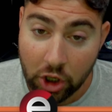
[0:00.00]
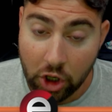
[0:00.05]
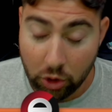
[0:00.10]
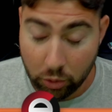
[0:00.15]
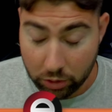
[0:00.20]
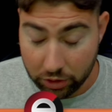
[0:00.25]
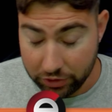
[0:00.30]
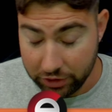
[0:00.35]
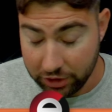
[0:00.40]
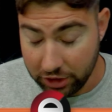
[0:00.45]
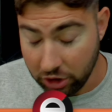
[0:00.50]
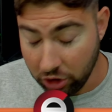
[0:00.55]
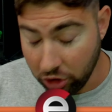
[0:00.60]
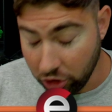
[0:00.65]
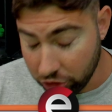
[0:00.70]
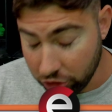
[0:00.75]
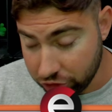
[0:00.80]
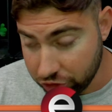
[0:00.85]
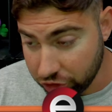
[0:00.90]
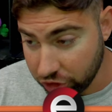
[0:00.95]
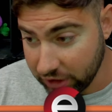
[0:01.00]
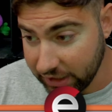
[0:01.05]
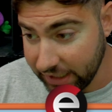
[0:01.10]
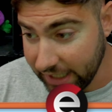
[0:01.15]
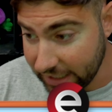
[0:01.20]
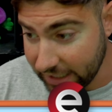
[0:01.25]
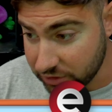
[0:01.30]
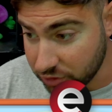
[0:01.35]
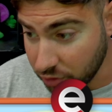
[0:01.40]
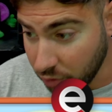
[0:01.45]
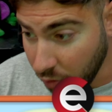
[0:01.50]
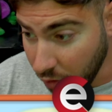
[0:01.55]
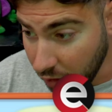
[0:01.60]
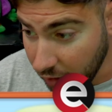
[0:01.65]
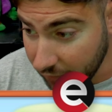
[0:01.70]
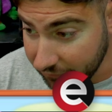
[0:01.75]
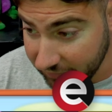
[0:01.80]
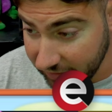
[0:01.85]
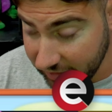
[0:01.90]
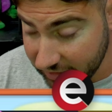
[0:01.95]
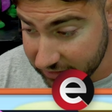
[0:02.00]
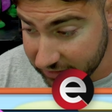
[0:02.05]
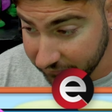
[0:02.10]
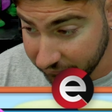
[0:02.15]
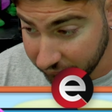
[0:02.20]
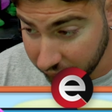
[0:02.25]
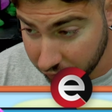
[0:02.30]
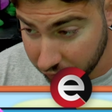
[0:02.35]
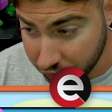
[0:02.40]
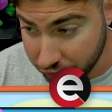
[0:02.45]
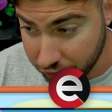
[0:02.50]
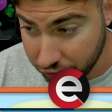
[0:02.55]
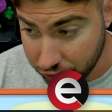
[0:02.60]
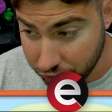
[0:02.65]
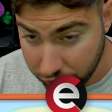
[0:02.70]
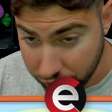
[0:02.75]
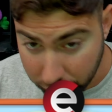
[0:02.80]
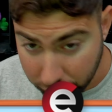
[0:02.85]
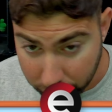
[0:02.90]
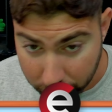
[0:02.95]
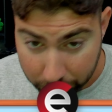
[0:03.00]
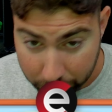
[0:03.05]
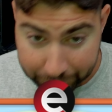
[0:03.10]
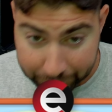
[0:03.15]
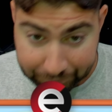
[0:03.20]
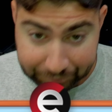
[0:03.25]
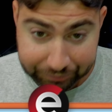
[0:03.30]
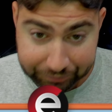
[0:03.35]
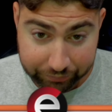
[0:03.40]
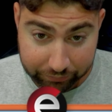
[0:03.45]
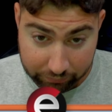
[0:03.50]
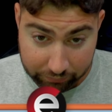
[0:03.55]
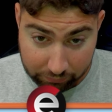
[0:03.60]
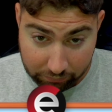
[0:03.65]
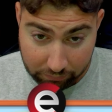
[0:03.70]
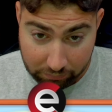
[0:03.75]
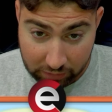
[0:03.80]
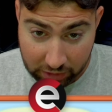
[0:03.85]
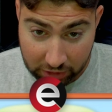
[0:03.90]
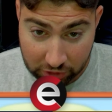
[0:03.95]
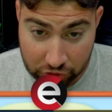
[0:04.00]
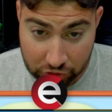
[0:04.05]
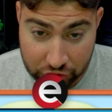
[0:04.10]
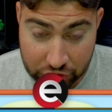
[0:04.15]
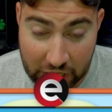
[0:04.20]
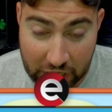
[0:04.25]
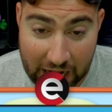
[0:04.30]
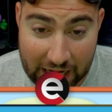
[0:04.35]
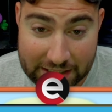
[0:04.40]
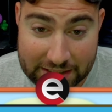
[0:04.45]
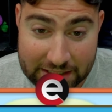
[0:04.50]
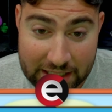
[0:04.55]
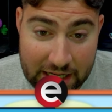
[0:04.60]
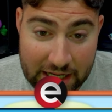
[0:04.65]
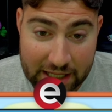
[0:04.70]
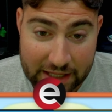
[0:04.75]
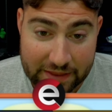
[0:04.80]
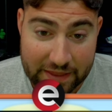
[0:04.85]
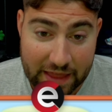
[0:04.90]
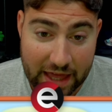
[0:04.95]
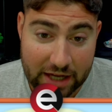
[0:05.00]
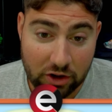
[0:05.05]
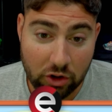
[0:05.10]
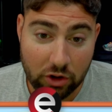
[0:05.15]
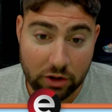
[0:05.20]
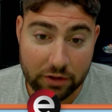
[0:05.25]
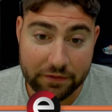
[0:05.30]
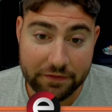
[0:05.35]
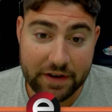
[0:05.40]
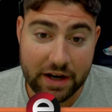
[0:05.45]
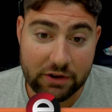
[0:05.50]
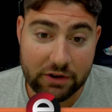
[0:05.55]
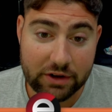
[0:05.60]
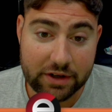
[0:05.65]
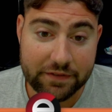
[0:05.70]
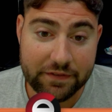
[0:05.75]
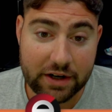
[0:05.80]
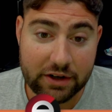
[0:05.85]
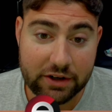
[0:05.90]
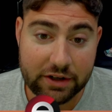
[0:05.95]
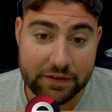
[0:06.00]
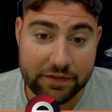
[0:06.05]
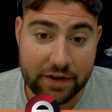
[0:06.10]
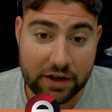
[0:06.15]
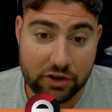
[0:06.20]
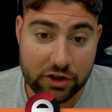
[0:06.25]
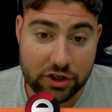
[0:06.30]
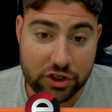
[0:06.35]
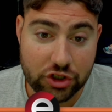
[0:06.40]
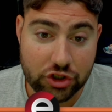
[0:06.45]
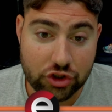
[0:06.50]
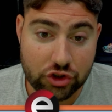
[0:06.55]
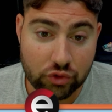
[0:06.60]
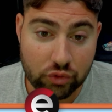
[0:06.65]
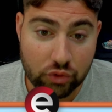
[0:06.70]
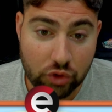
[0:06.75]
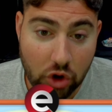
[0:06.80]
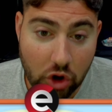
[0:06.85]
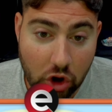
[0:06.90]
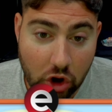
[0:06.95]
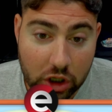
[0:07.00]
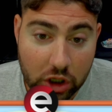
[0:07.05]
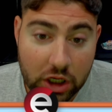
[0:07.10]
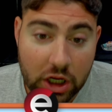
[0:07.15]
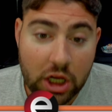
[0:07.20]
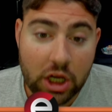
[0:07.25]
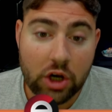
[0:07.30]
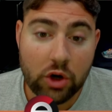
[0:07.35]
where the Archer gets off its first 2 shots that are very, very, very strong.